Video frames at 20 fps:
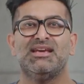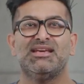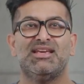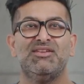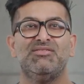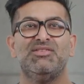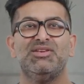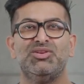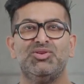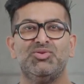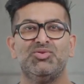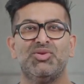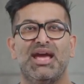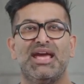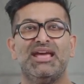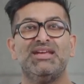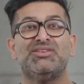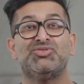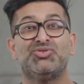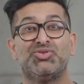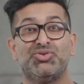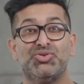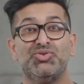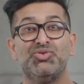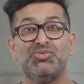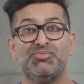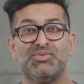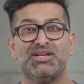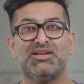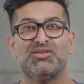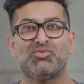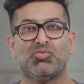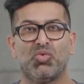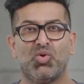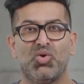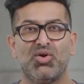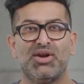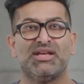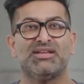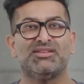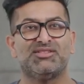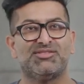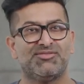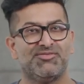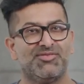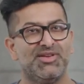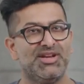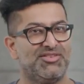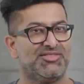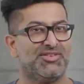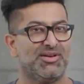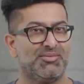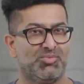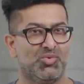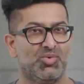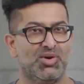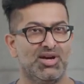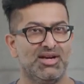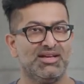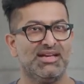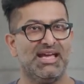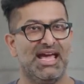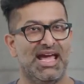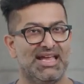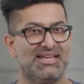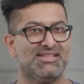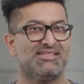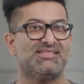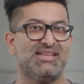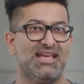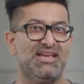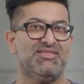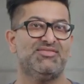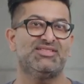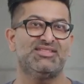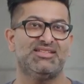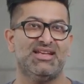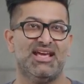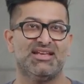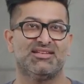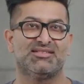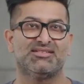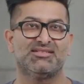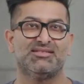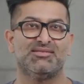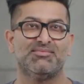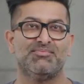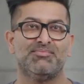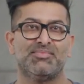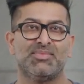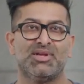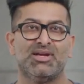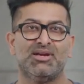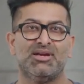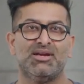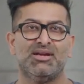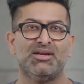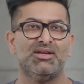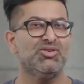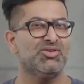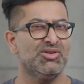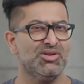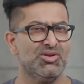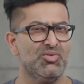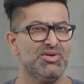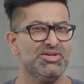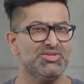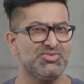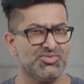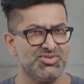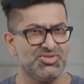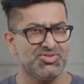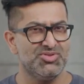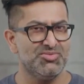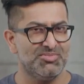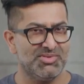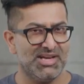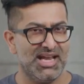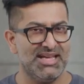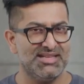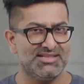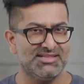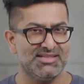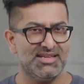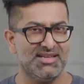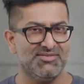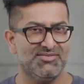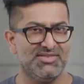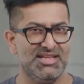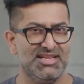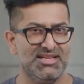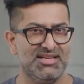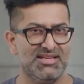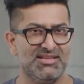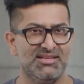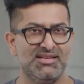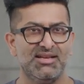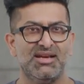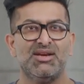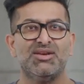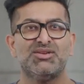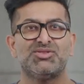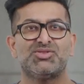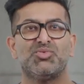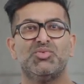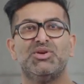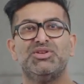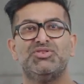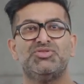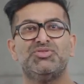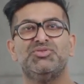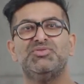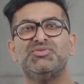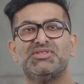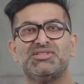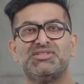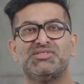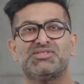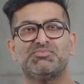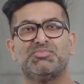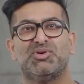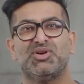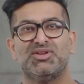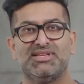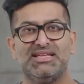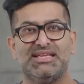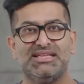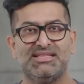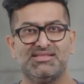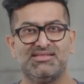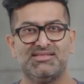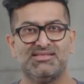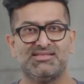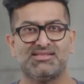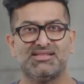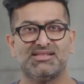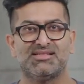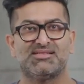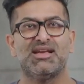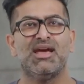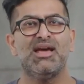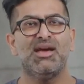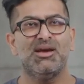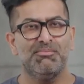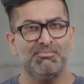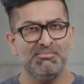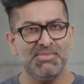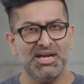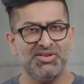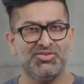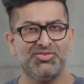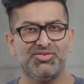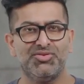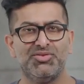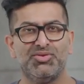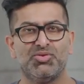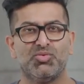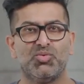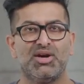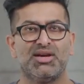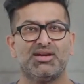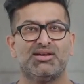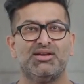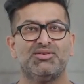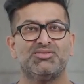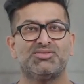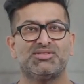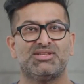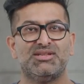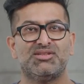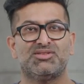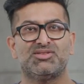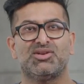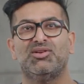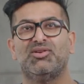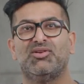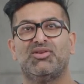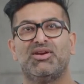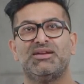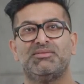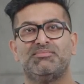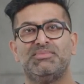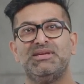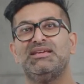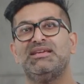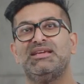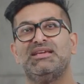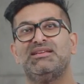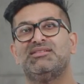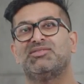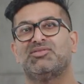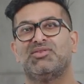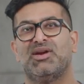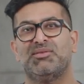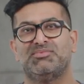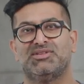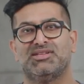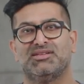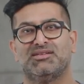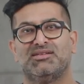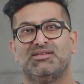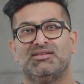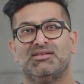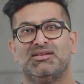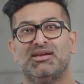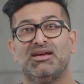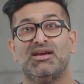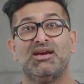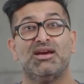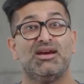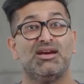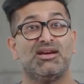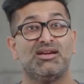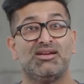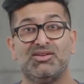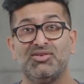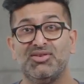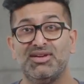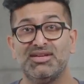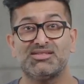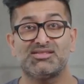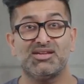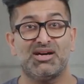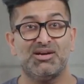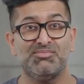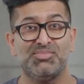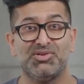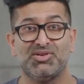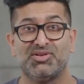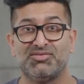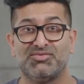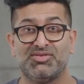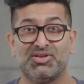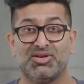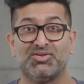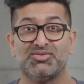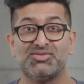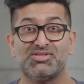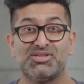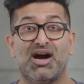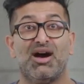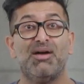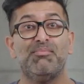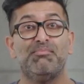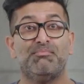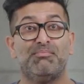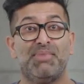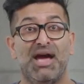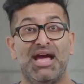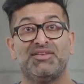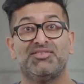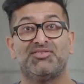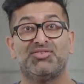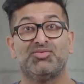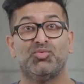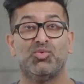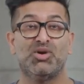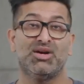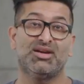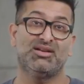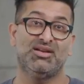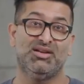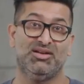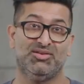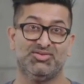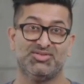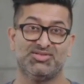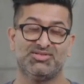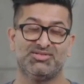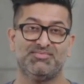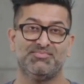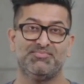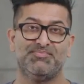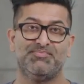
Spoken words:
giving you a 2-minute warning to finish up work and save state. You can always resume later if needed, so when choosing spot instances, make sure your workloads can tolerate being interrupted. A good example of those are batch workloads.